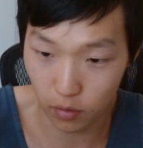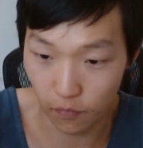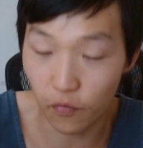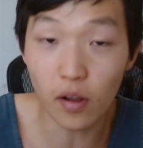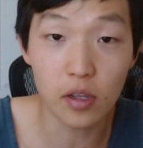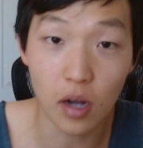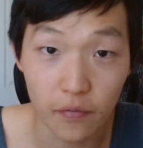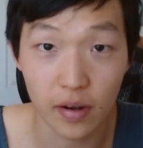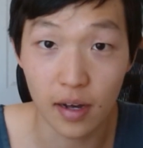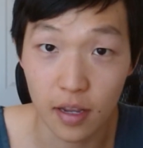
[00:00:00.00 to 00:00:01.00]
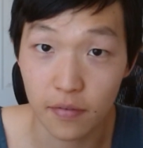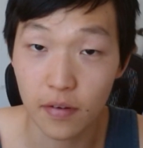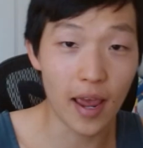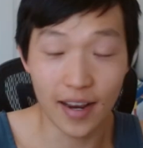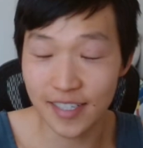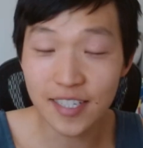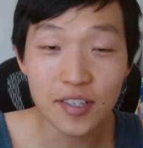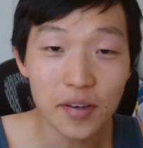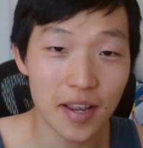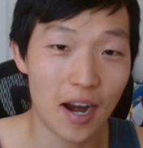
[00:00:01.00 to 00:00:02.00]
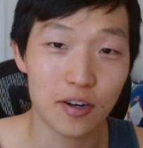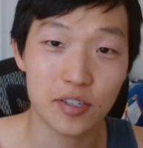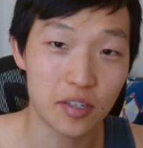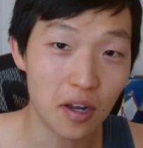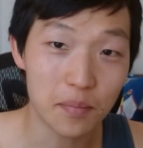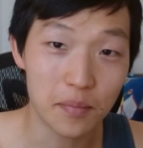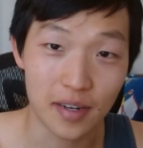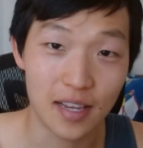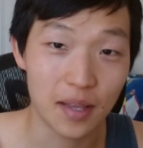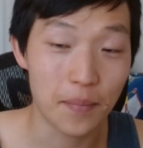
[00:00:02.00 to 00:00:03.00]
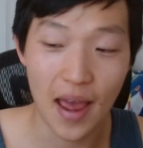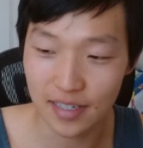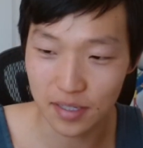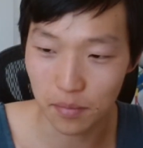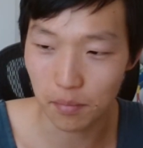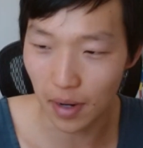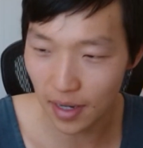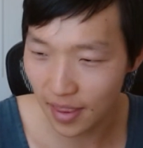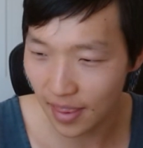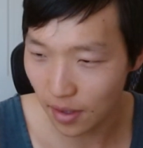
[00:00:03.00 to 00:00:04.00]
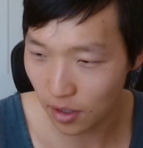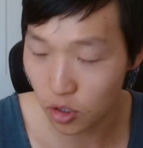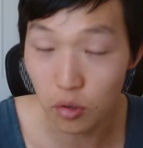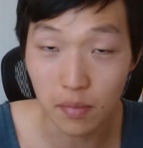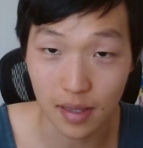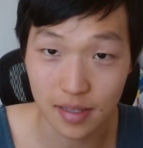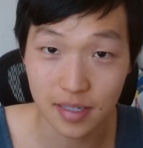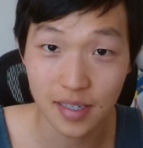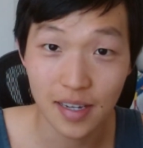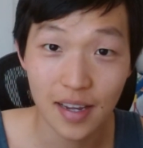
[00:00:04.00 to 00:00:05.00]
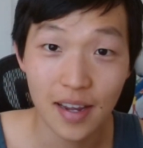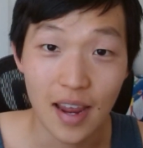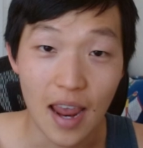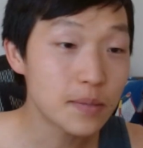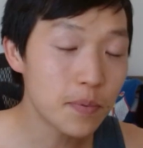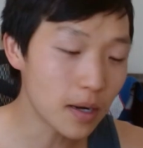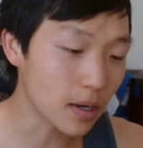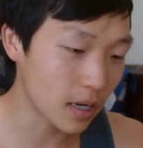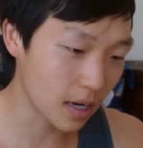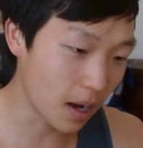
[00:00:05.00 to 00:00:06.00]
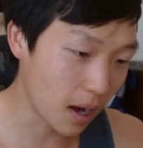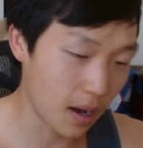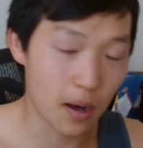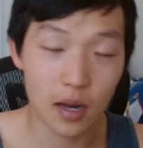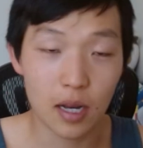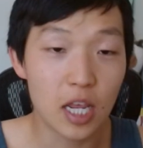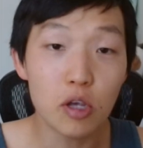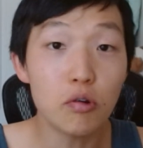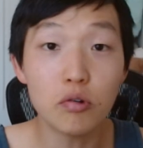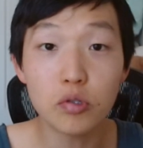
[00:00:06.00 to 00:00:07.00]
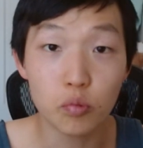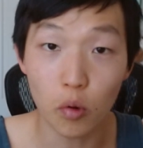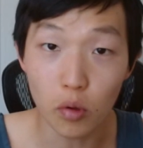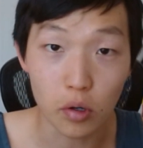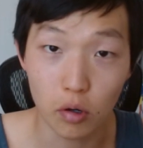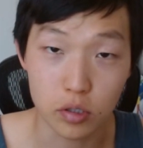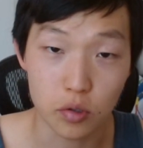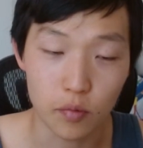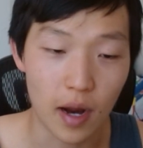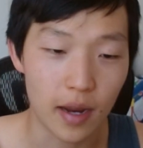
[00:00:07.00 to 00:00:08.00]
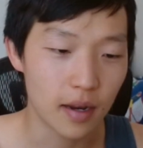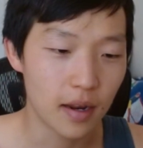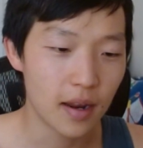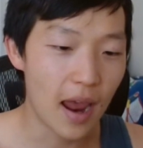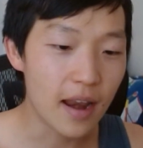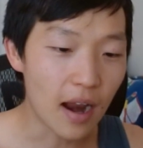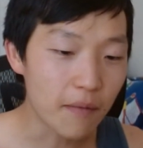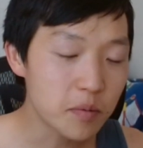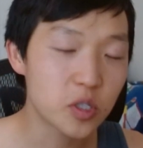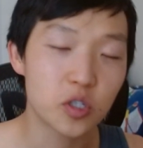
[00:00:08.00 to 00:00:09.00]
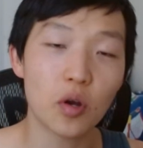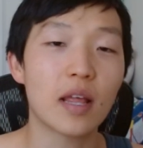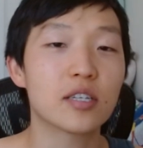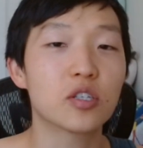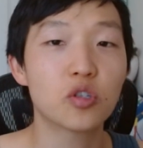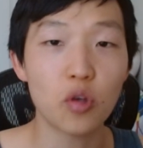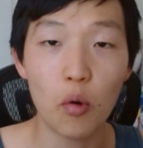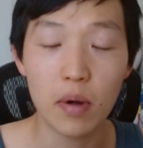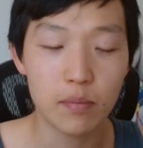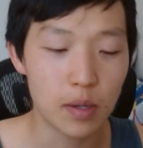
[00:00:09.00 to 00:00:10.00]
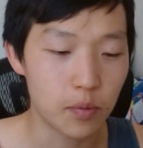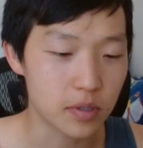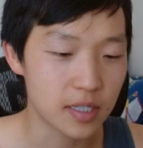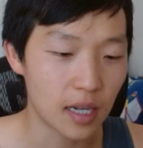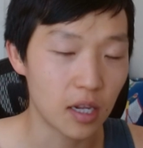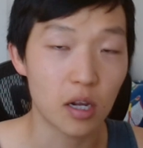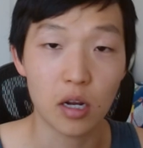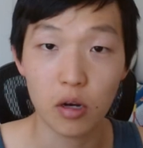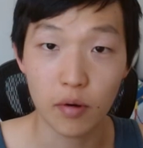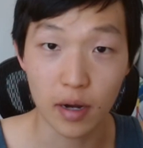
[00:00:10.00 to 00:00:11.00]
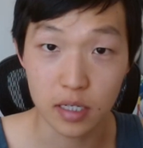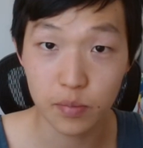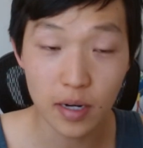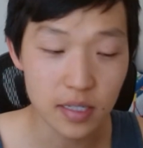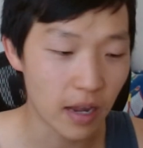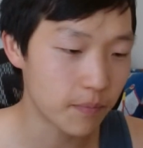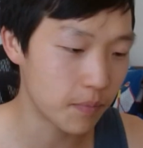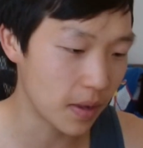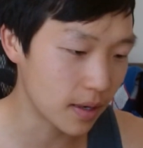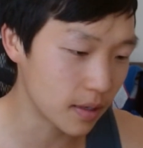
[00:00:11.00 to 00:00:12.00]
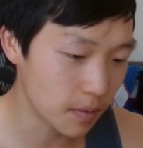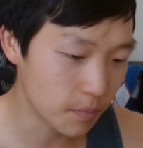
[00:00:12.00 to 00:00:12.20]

falling off a cliff. And just look at our stock market in the past month, 2 months. It's been a huge roller coaster ride, and I'm sure that so many people selling credit spreads have been